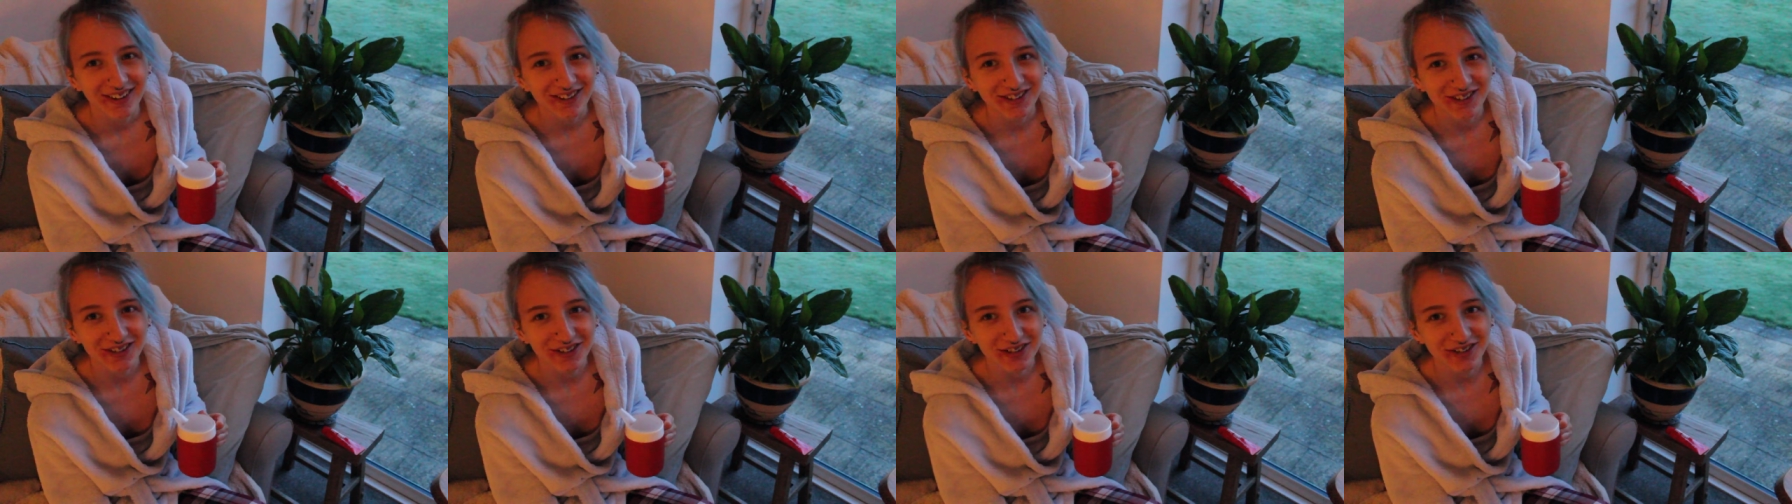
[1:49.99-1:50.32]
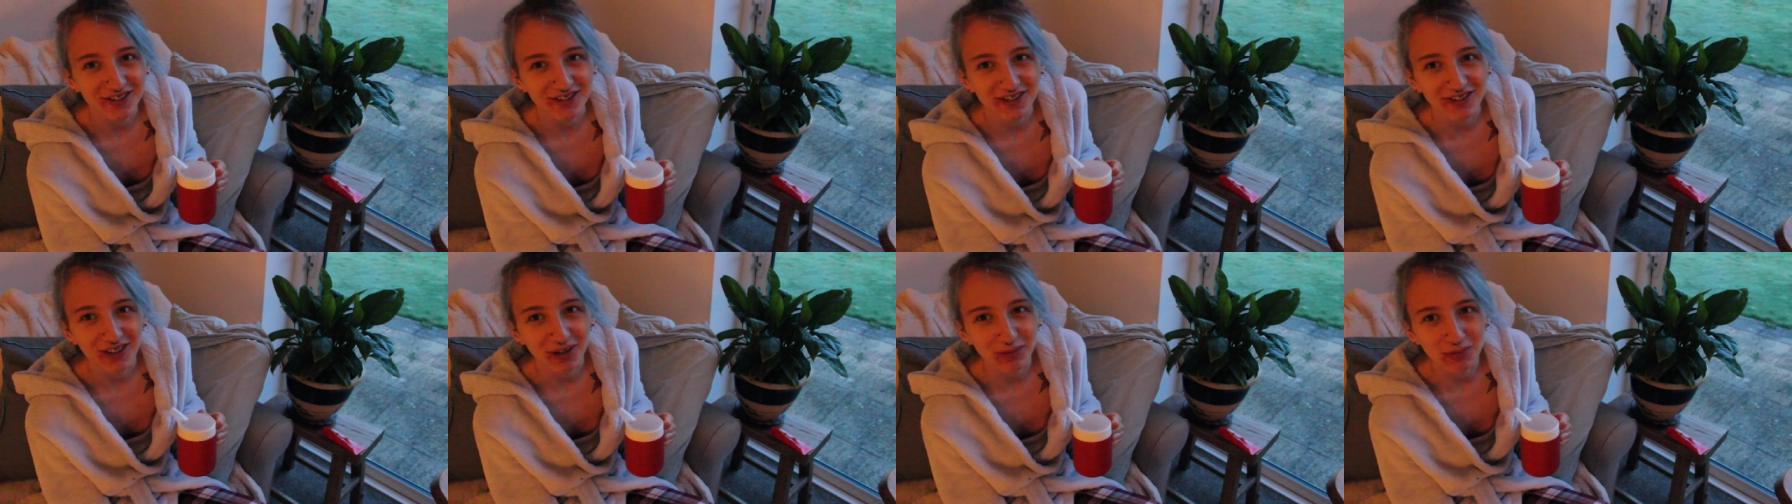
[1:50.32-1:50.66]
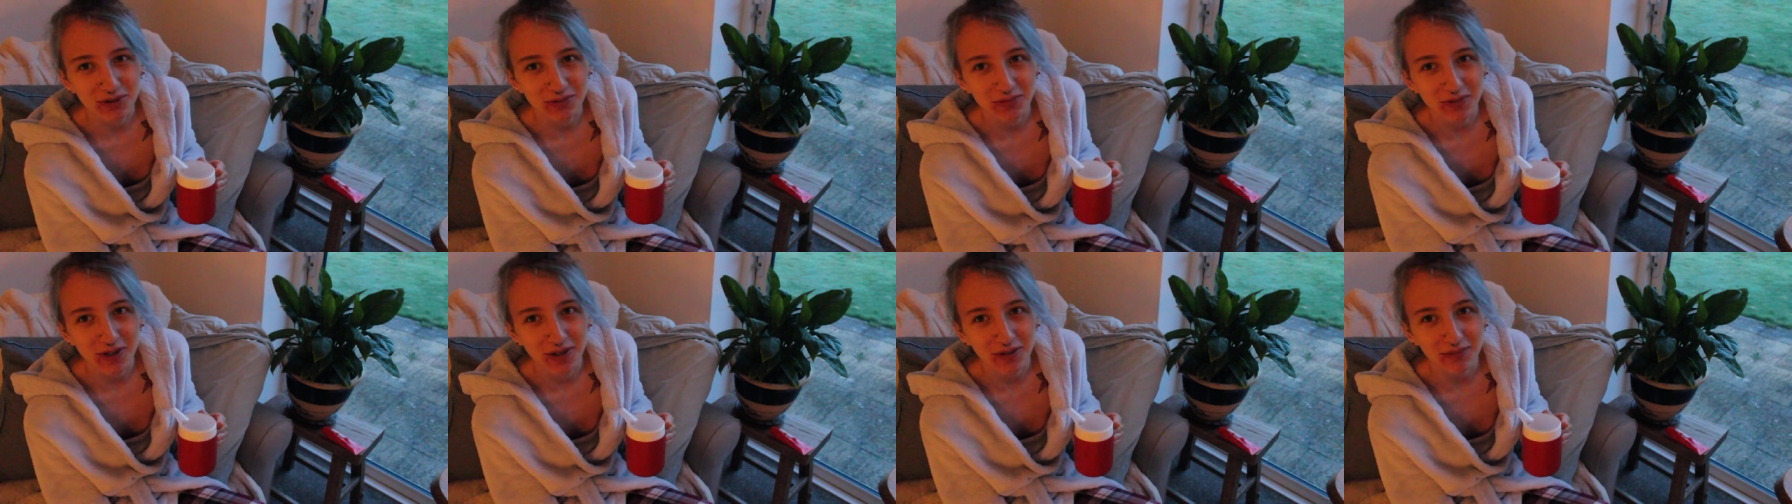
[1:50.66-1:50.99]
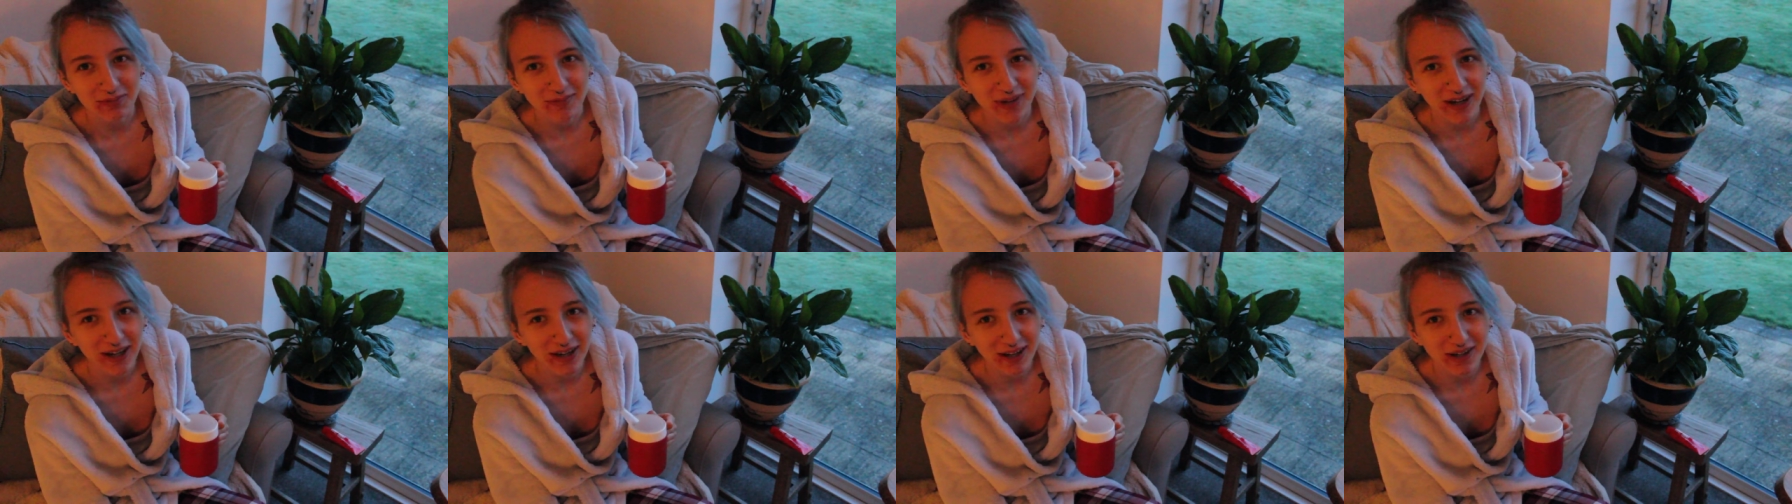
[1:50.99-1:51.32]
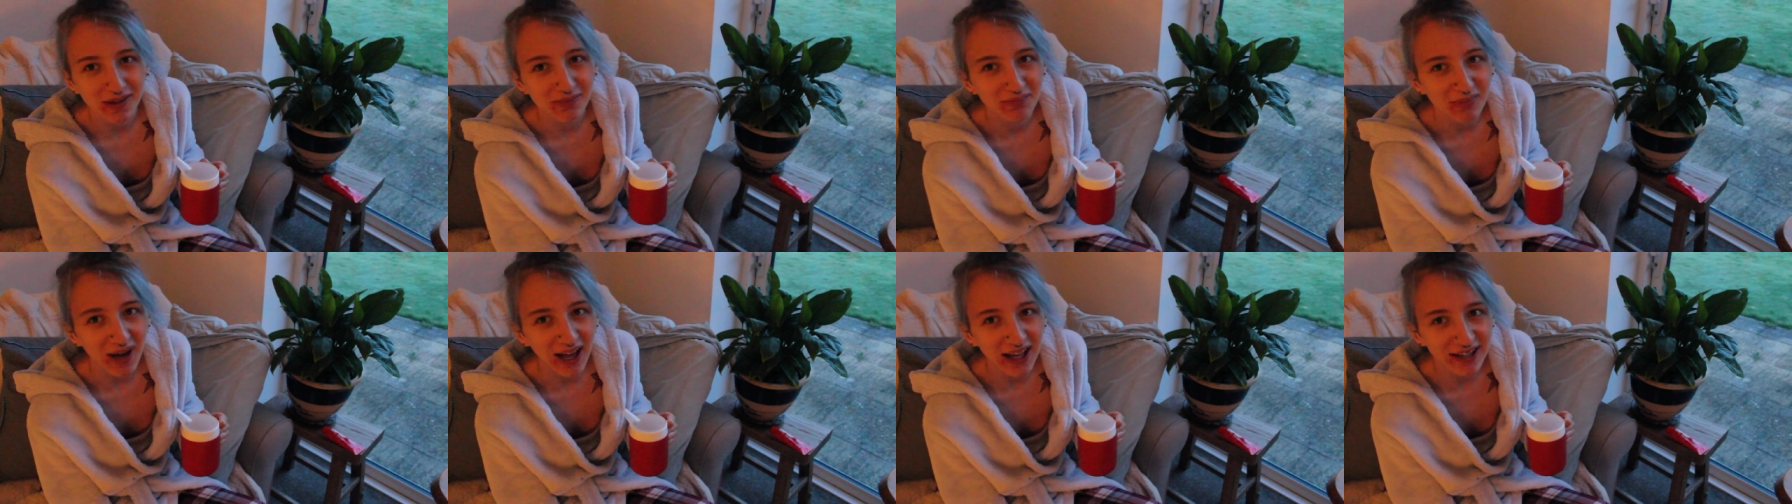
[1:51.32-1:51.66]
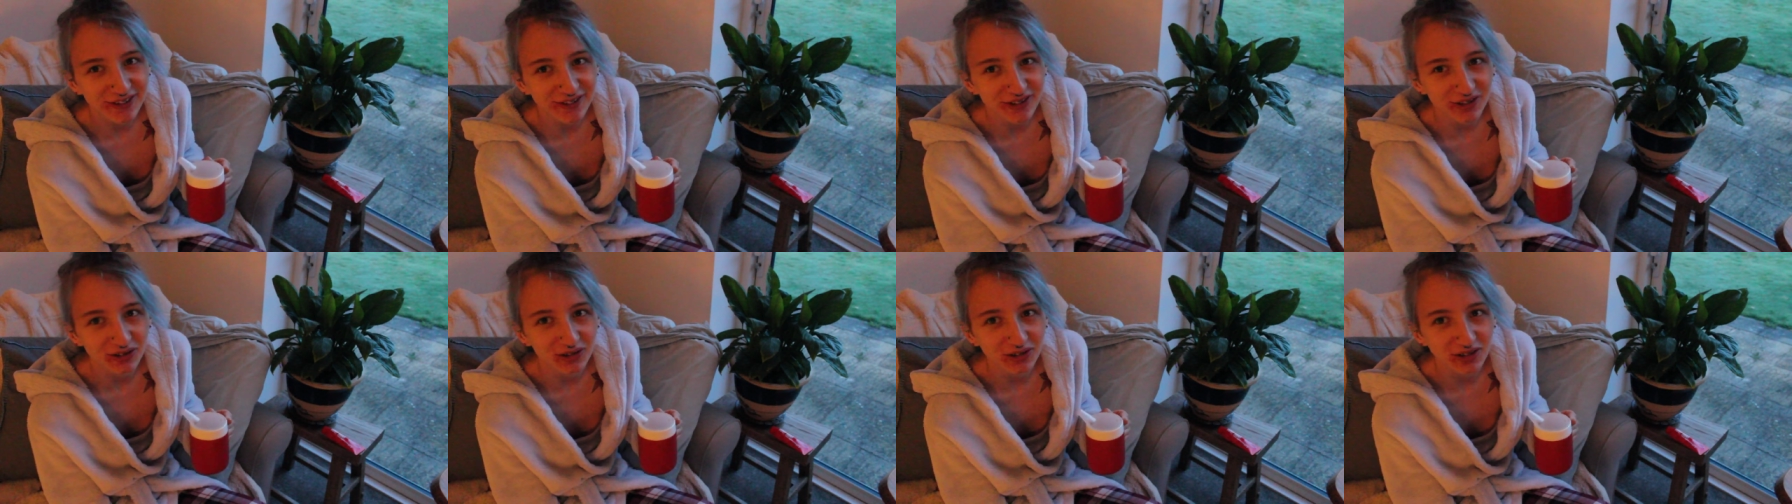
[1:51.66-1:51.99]
just stops me making a
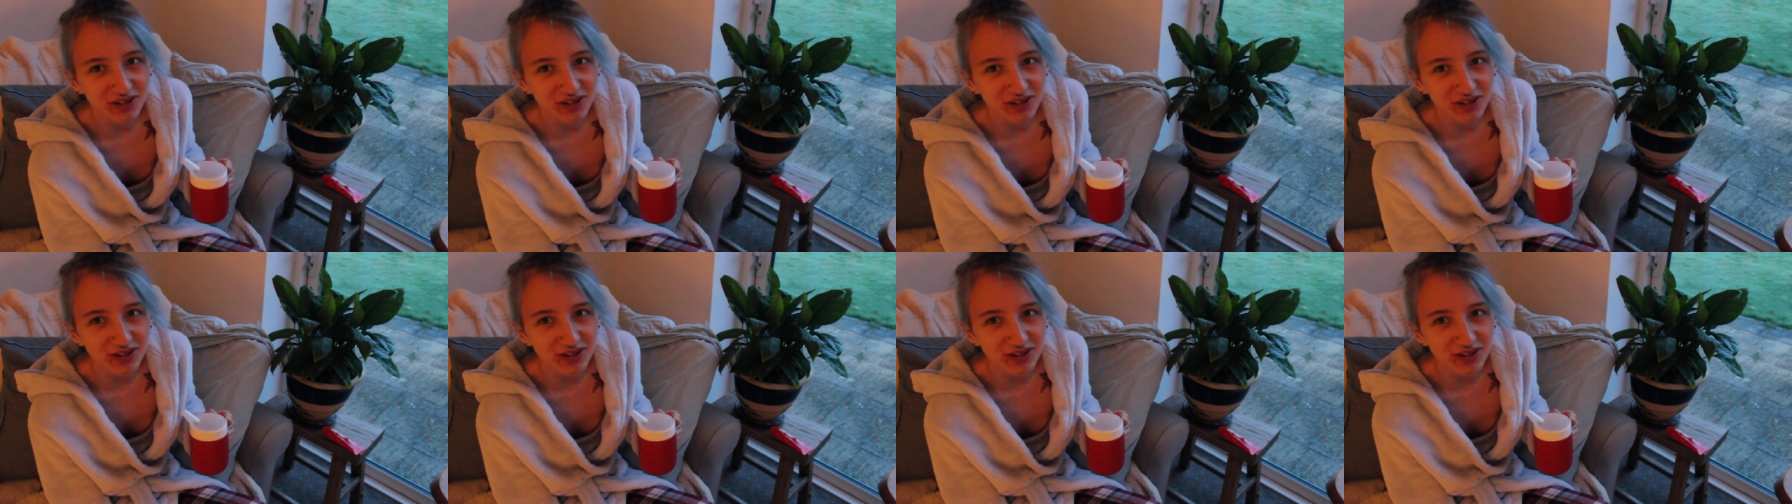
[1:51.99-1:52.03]
mess or